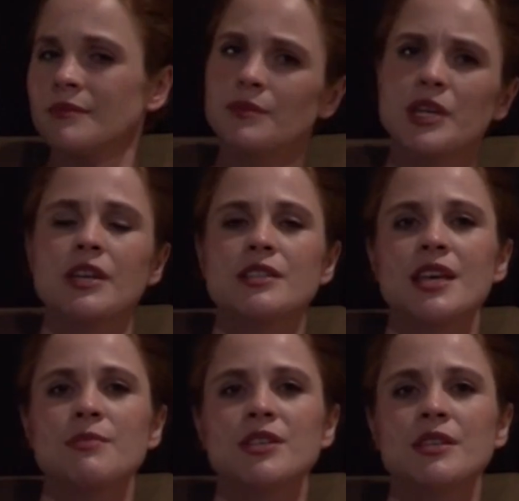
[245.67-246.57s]

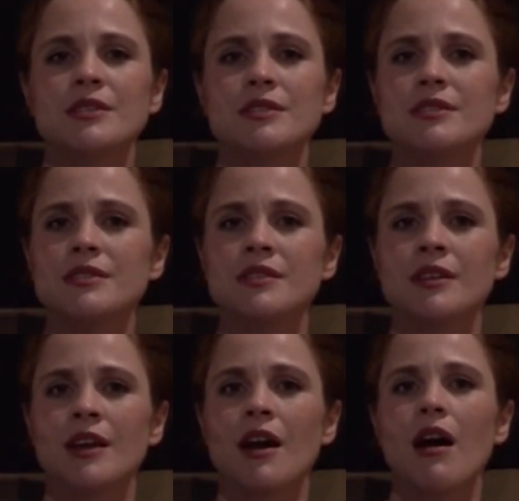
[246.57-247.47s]
Preconceptions
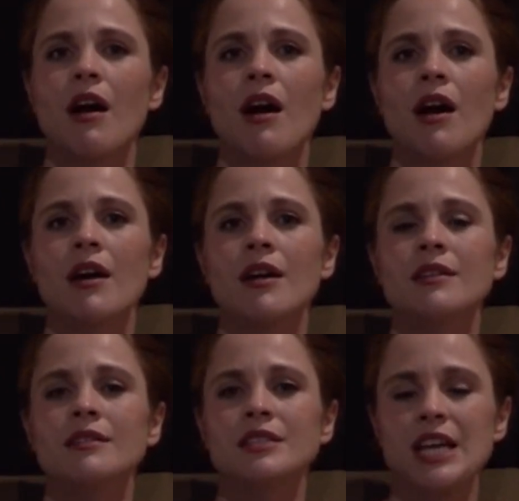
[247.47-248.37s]
are
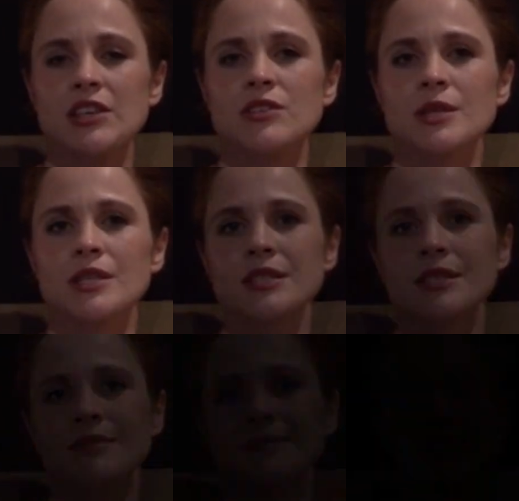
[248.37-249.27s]
dangerous.
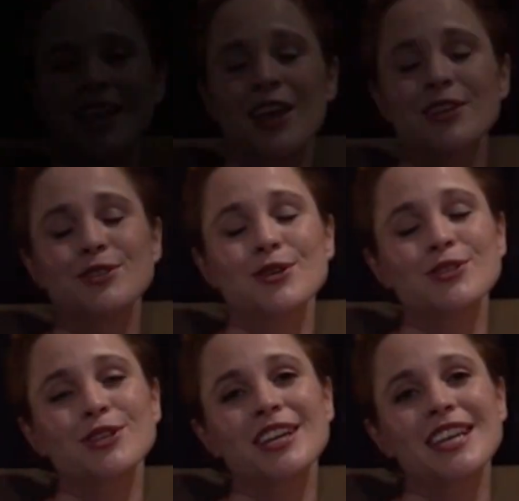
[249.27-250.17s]
So
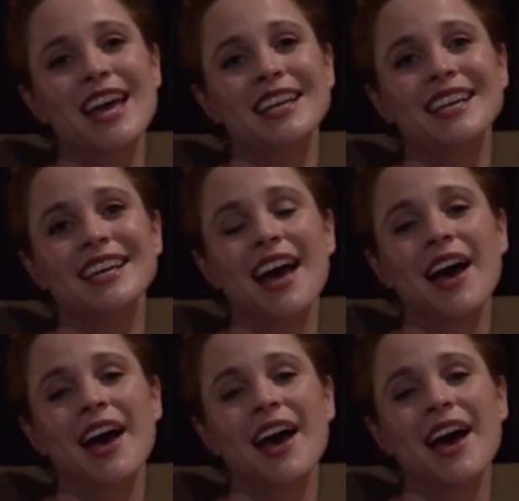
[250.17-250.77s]
Sugar Daddy,